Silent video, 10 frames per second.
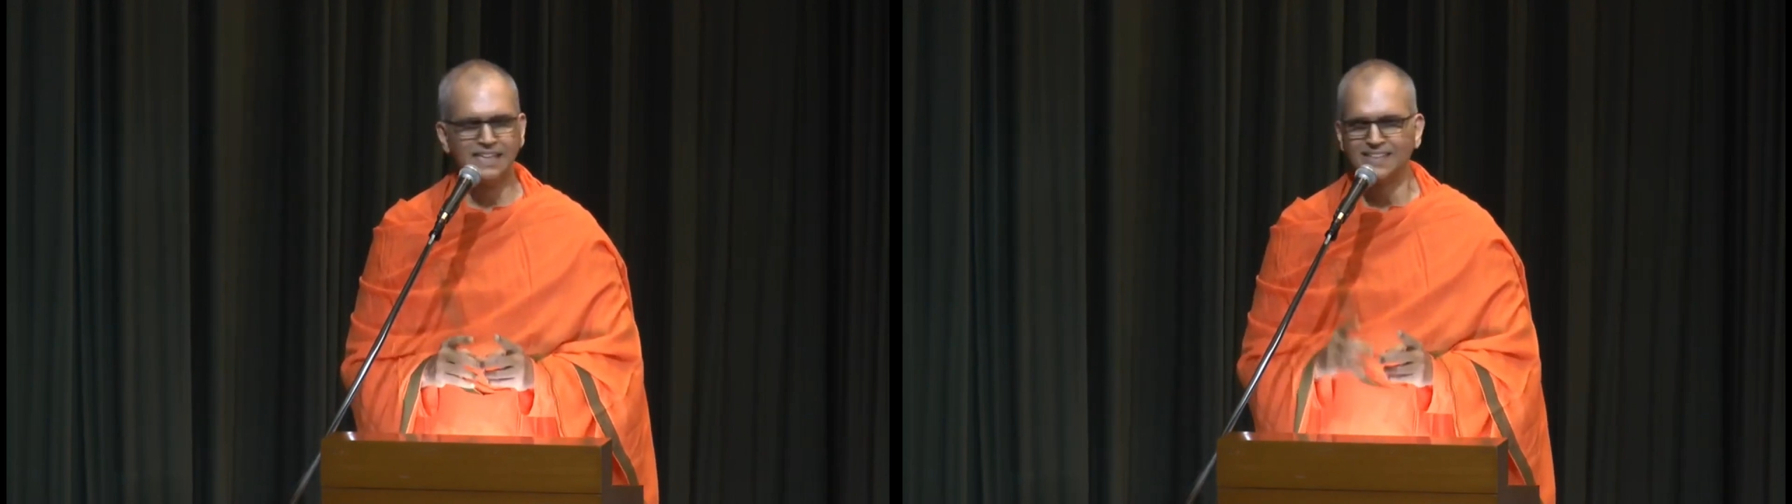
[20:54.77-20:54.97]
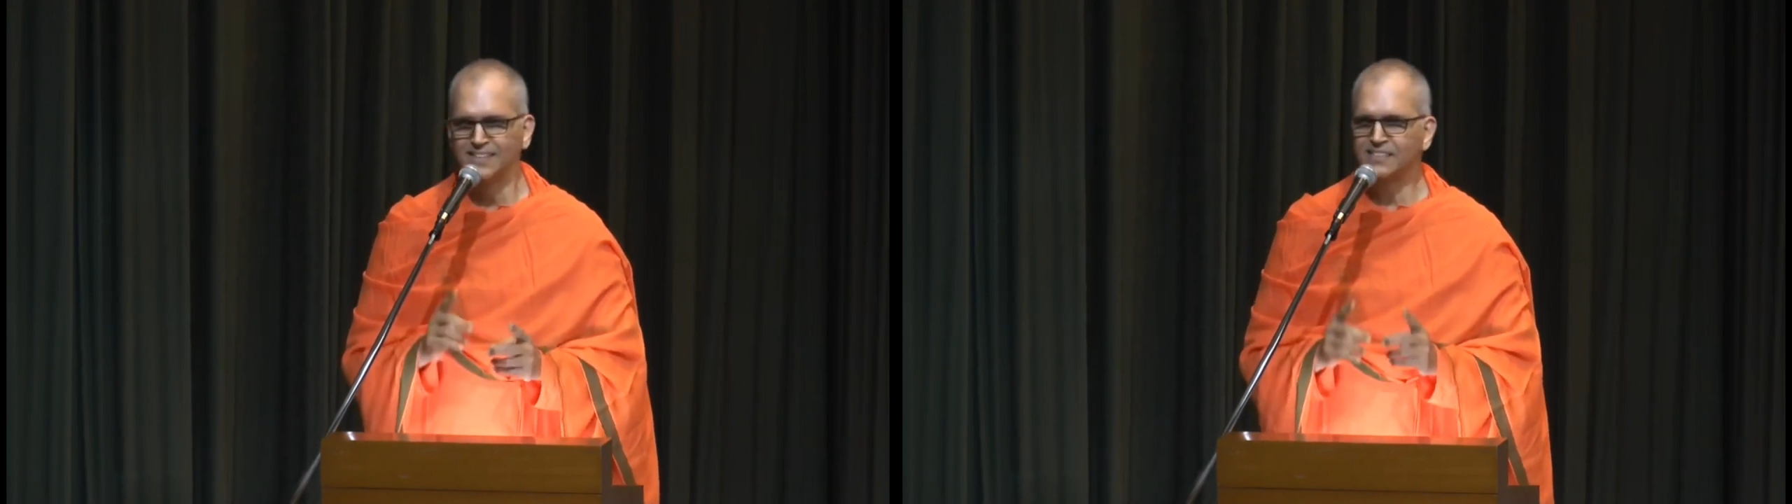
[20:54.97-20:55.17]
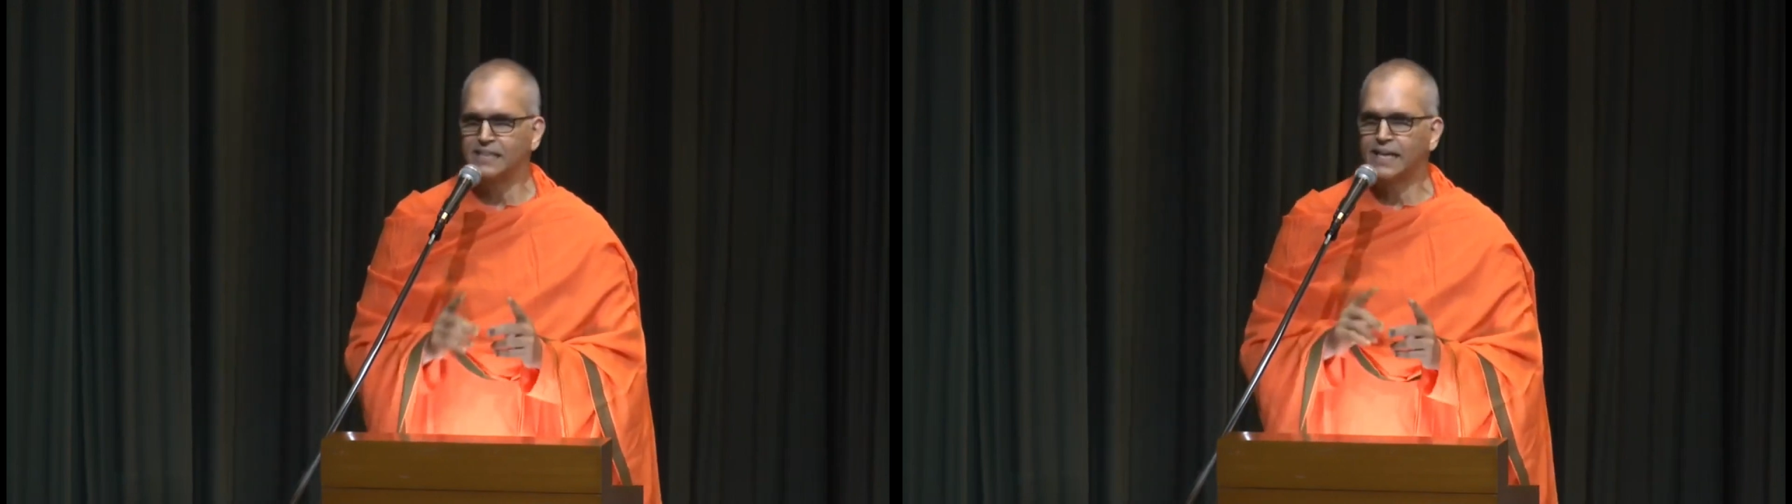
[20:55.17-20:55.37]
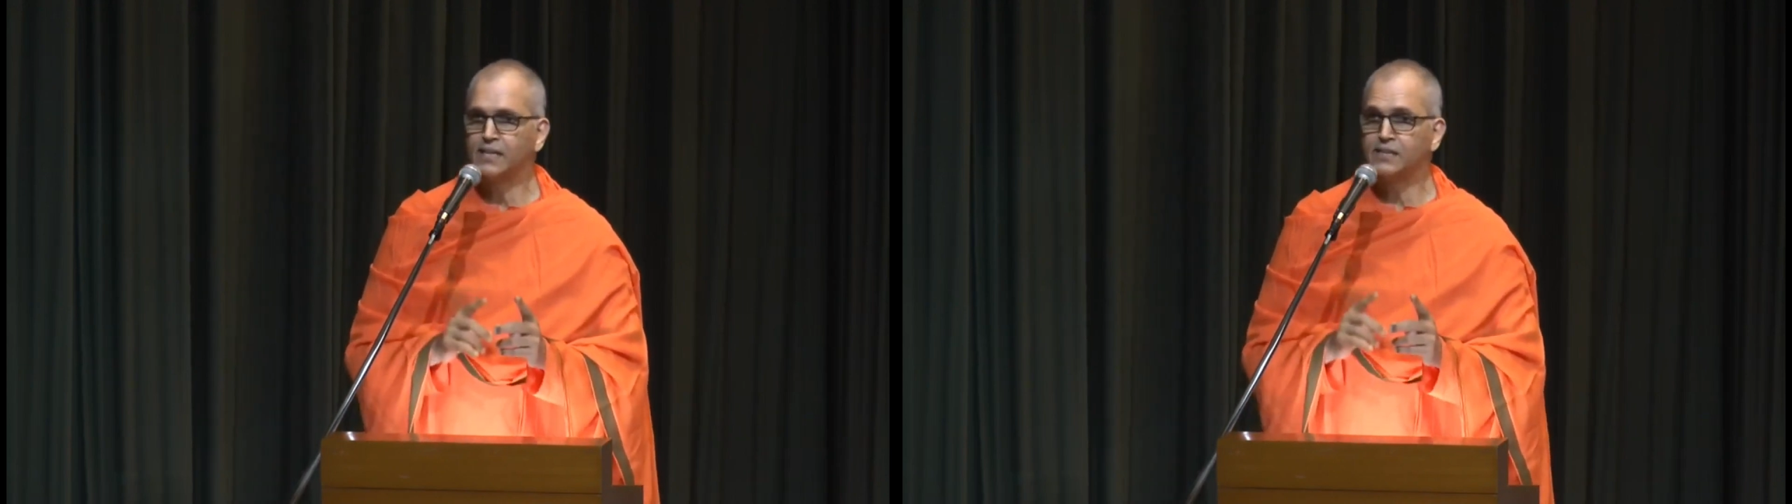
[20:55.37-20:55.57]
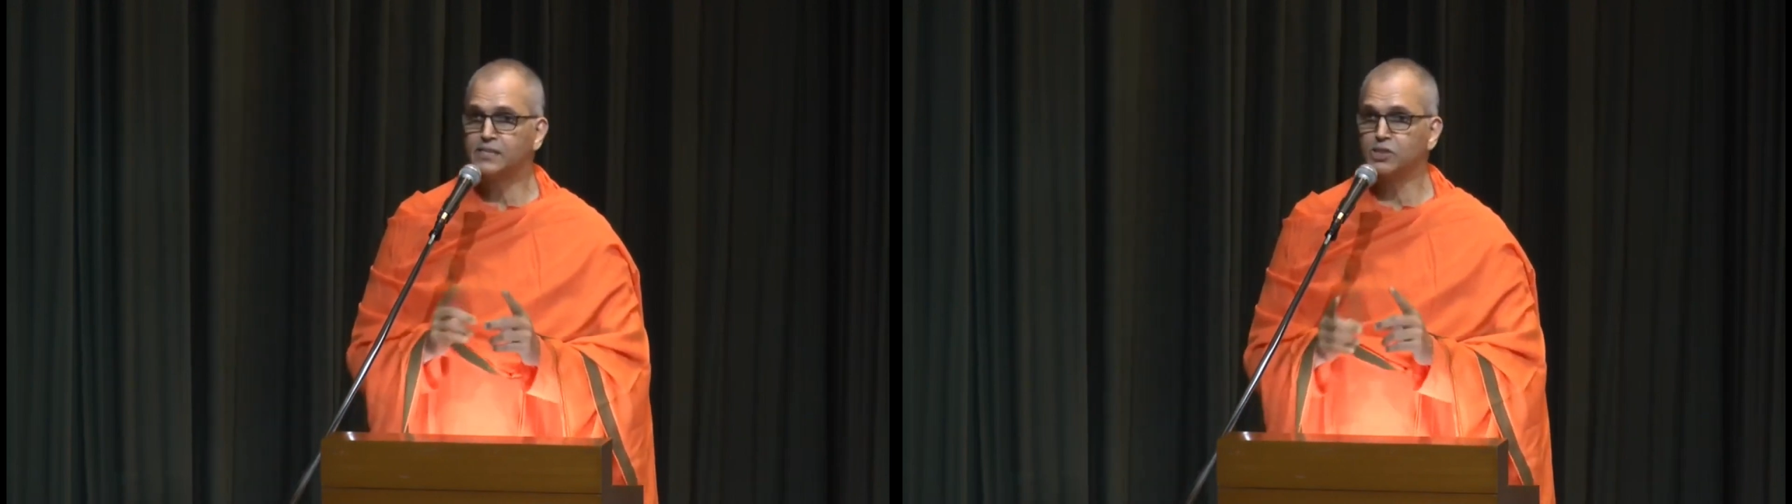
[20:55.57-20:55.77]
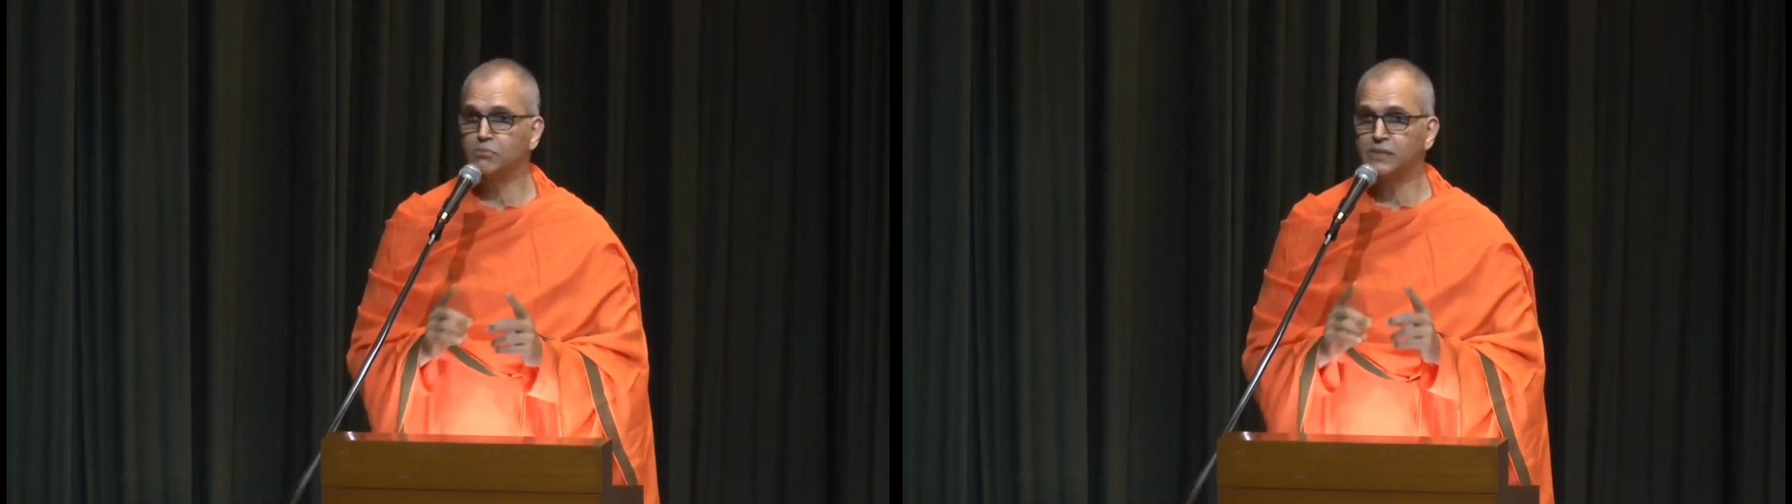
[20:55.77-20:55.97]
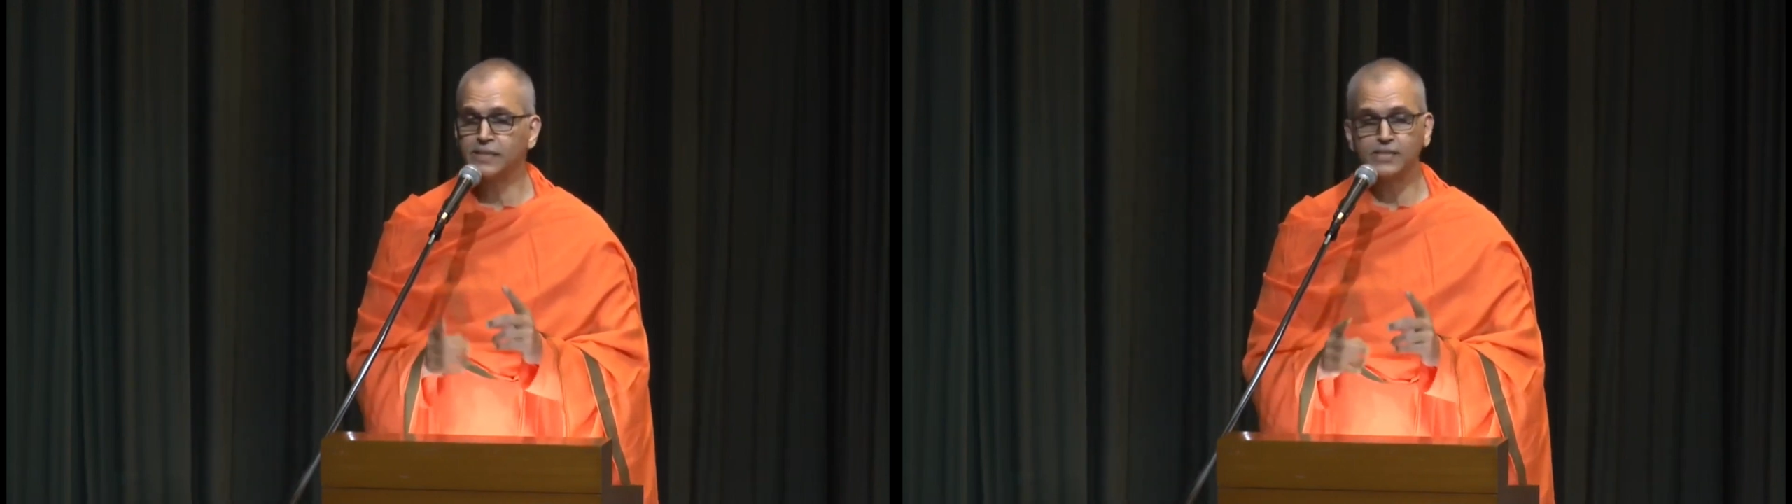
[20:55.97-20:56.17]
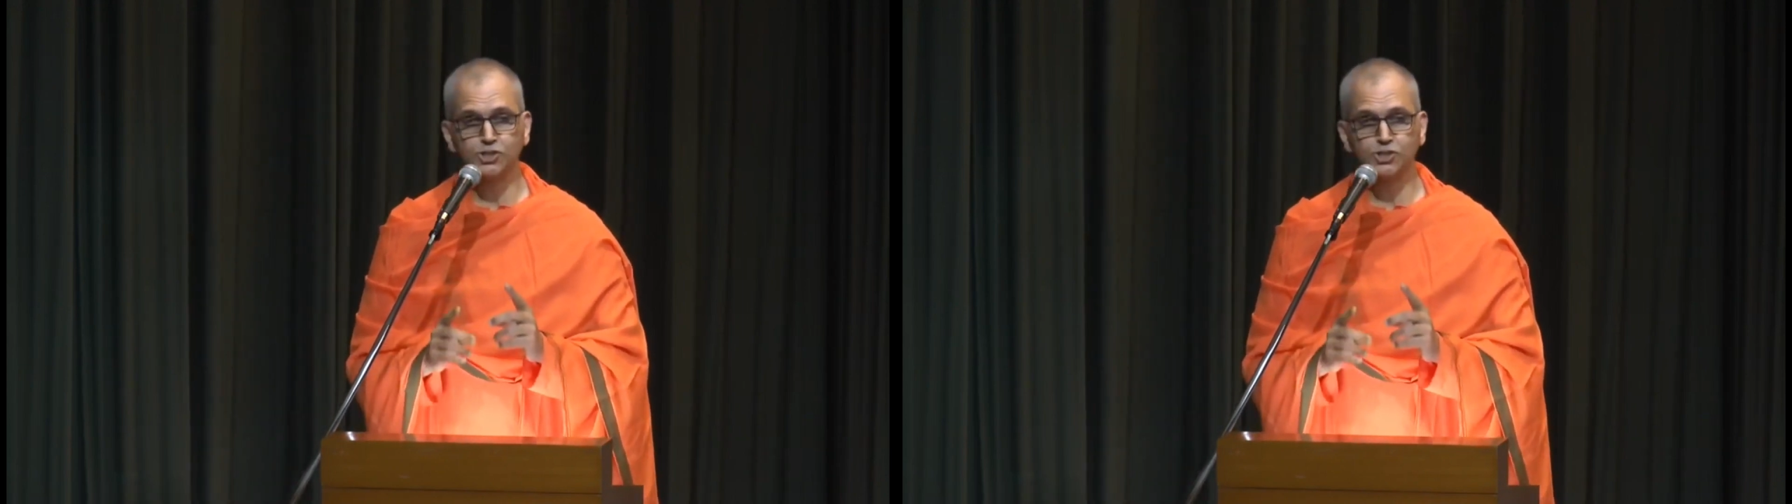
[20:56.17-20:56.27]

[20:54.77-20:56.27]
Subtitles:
this indeterminate